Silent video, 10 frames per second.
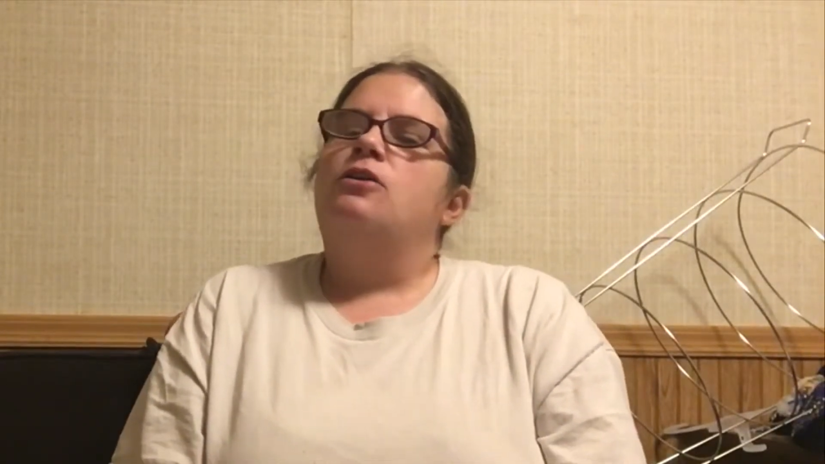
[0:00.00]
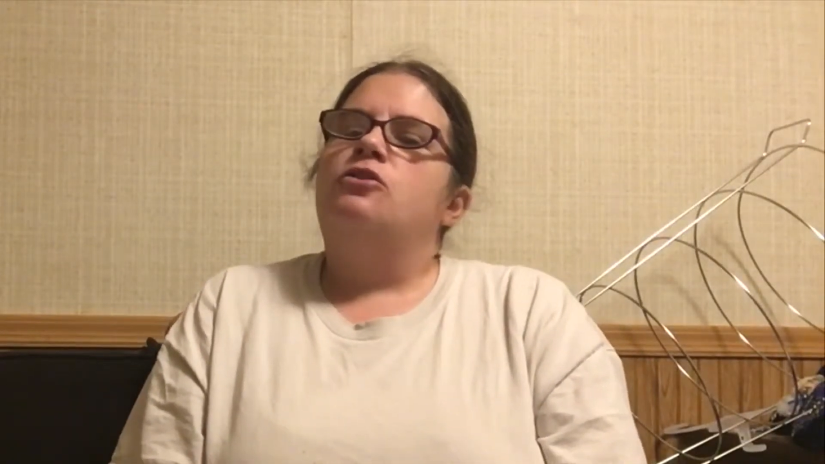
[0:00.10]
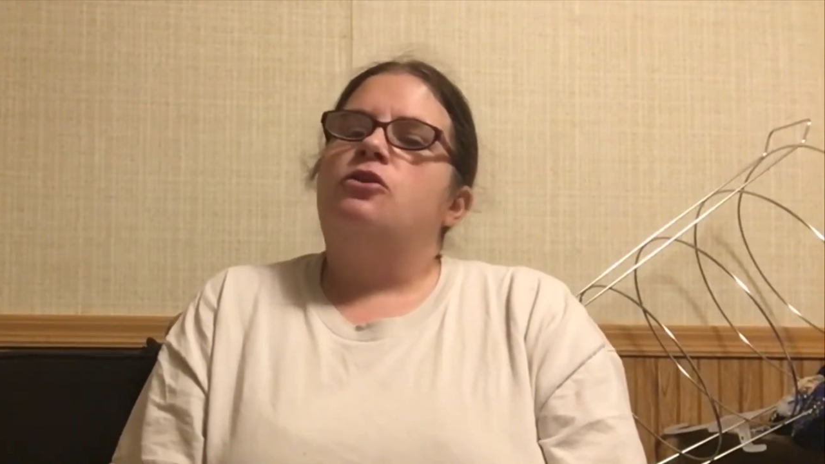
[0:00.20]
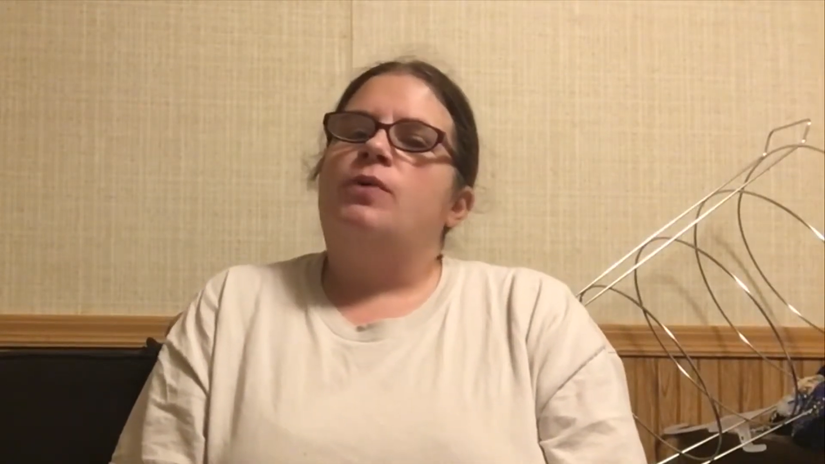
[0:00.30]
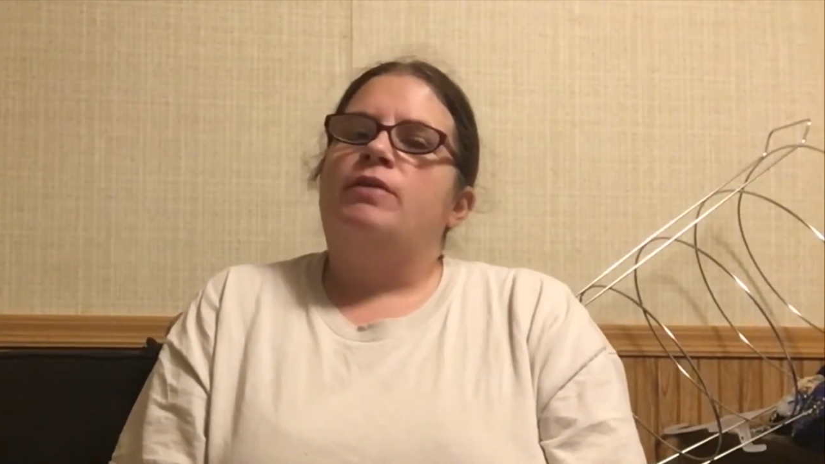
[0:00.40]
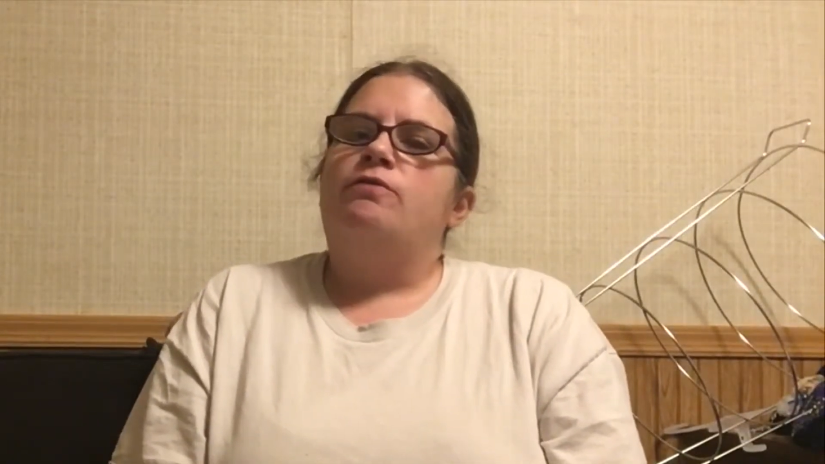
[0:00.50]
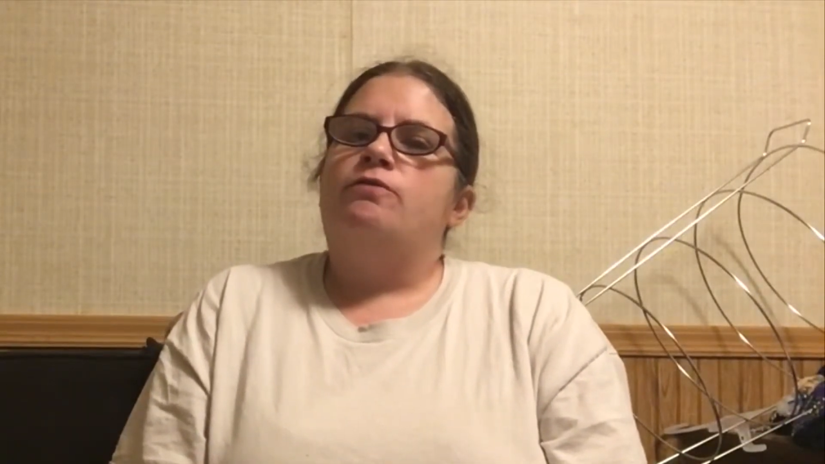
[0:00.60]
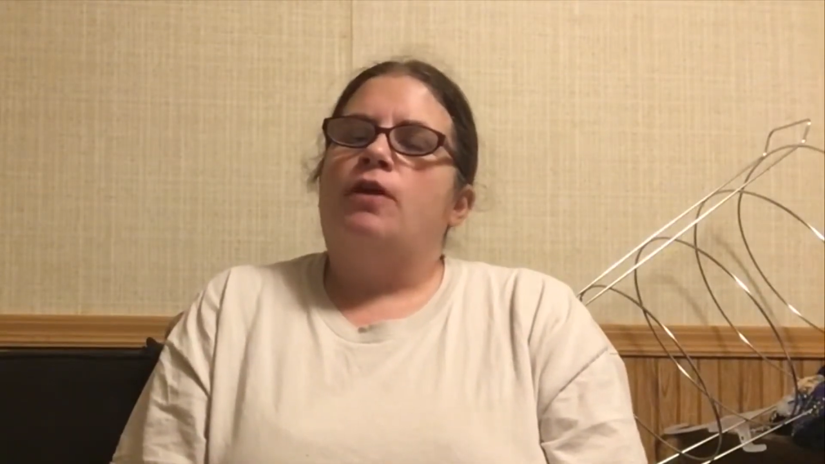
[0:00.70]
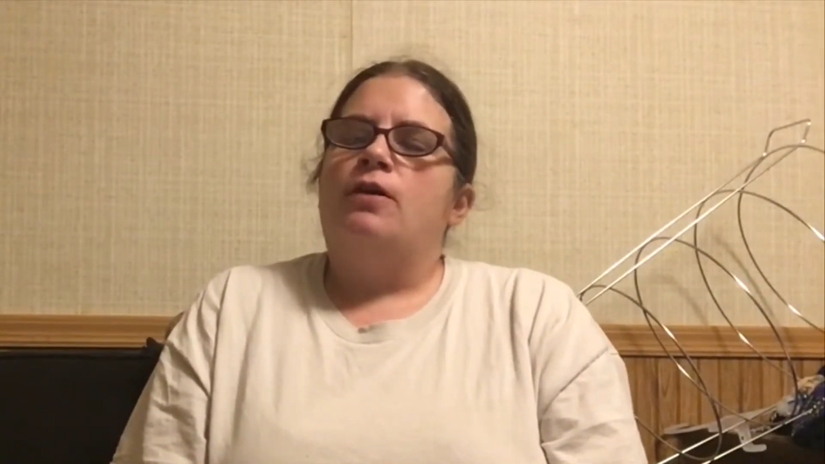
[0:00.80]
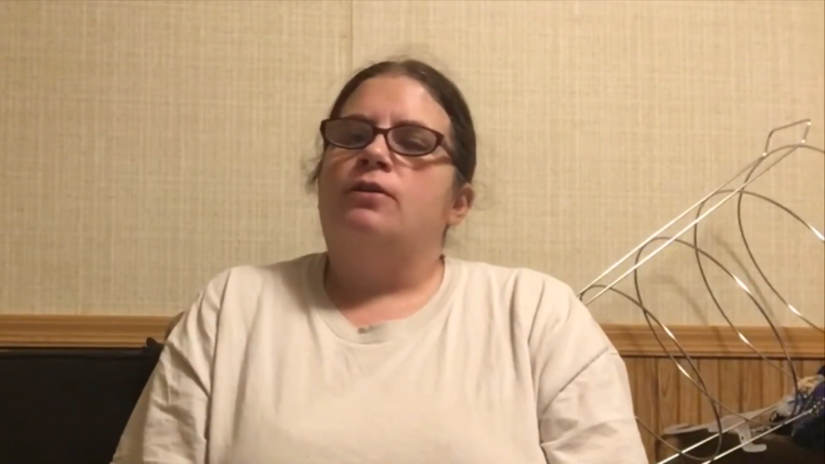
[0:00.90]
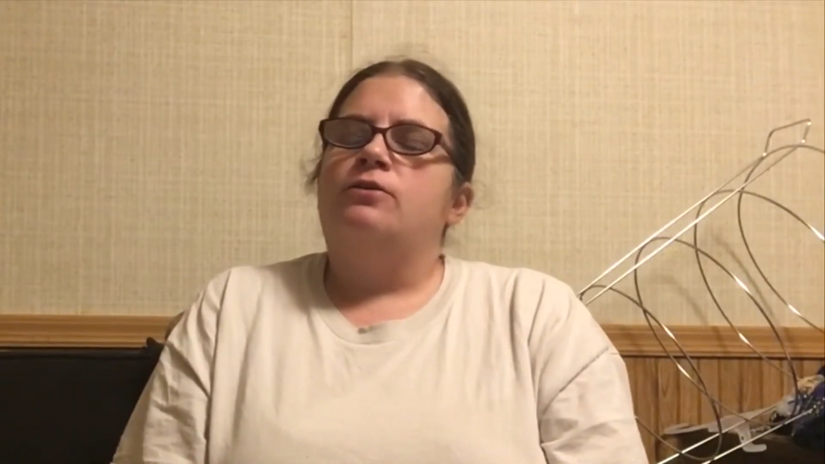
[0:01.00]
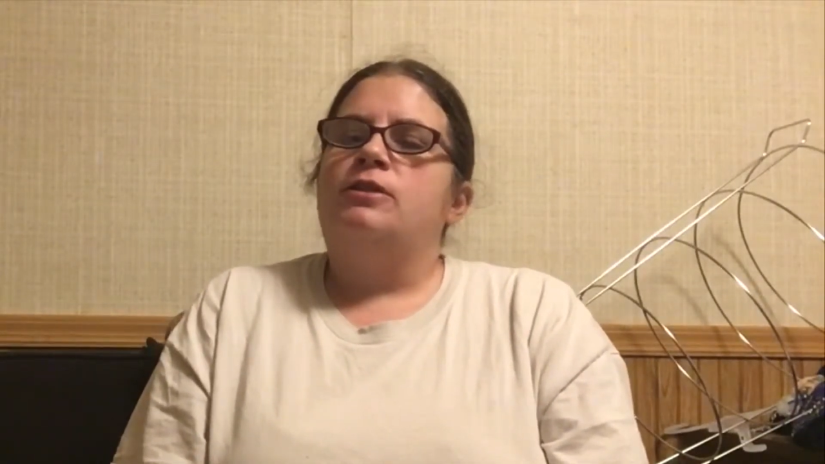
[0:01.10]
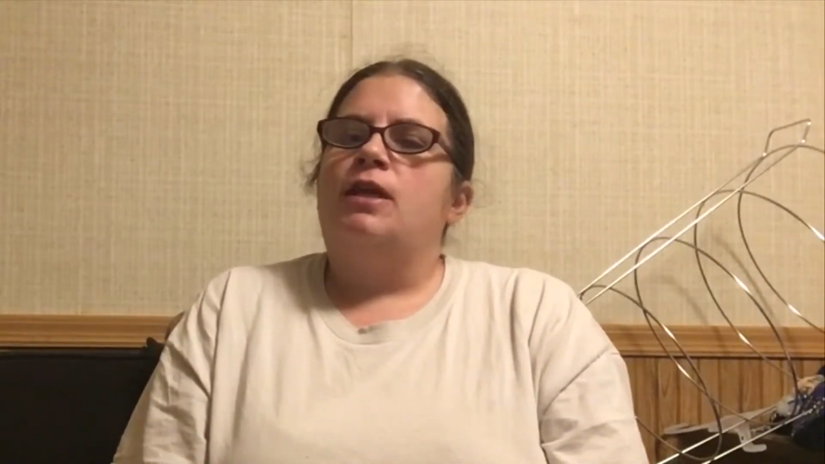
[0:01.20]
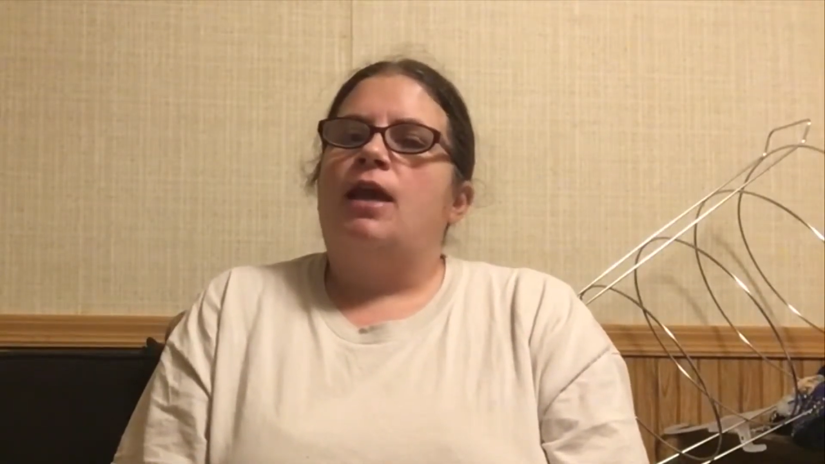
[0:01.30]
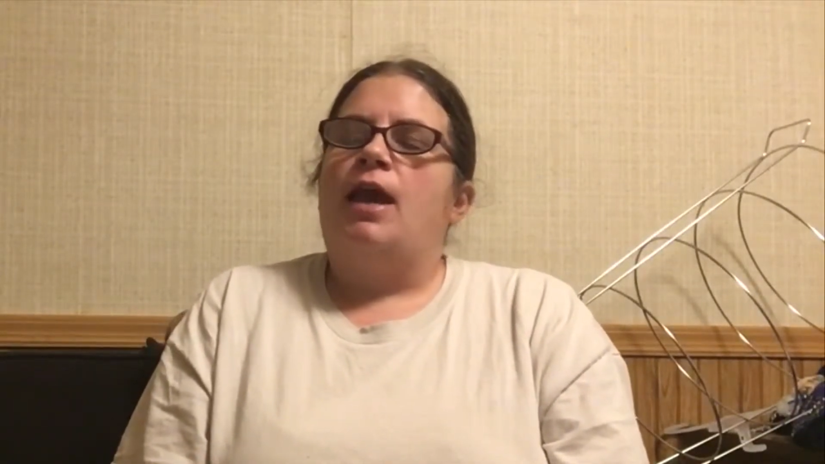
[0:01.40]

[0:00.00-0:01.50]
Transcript: So it follows